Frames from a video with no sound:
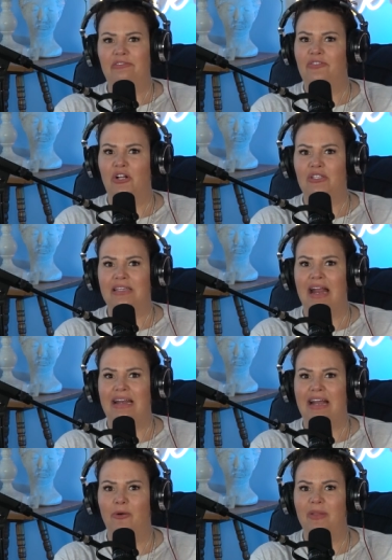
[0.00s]
full tonight.
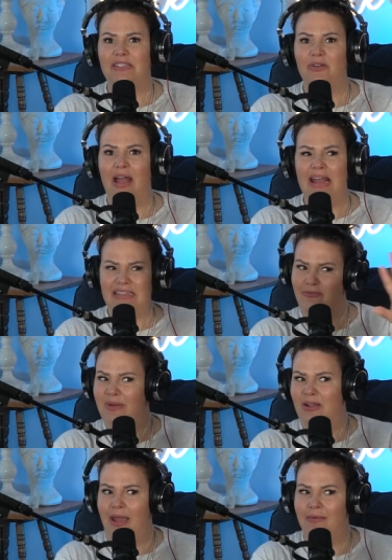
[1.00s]
I hope that's okay. Is
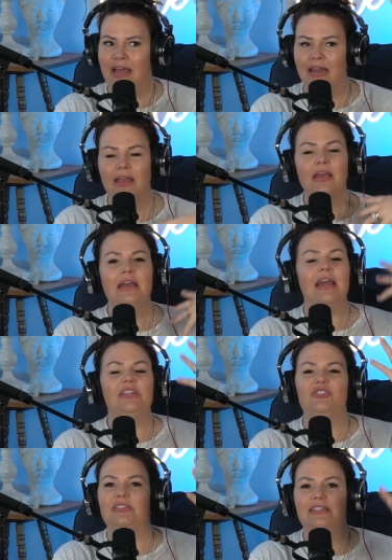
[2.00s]
everybody okay with that?
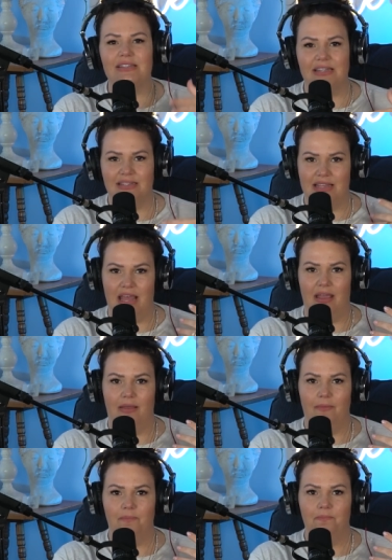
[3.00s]
It just does its thing.
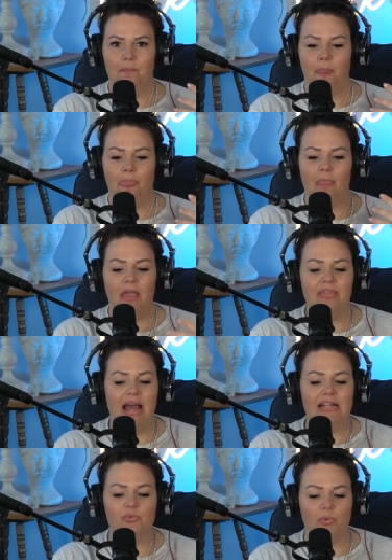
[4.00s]
And
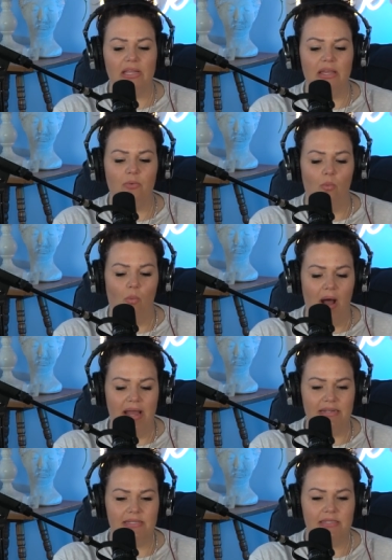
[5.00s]
that's really
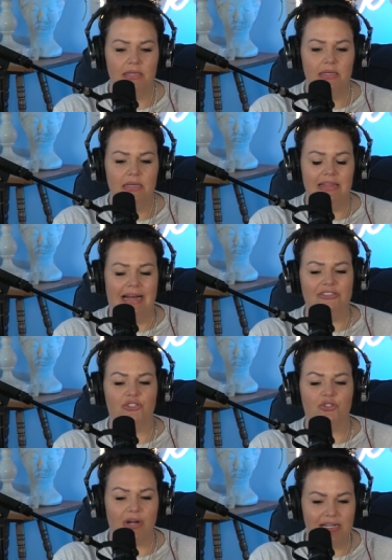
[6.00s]
what that
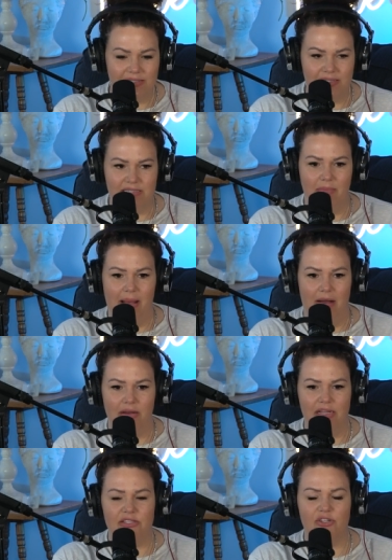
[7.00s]
trust is
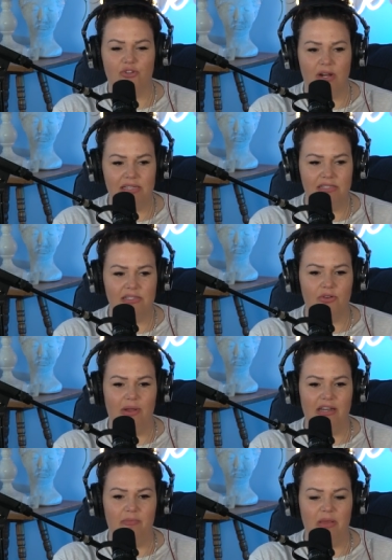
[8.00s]
about is the trust is
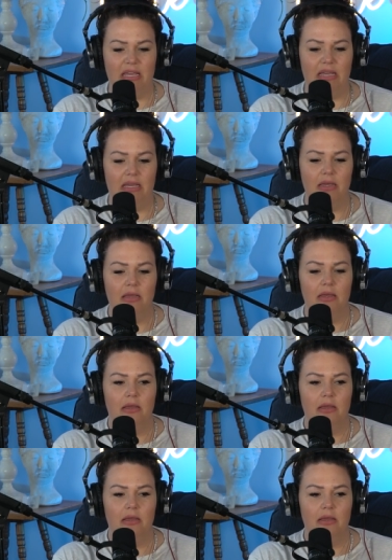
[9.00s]
going to be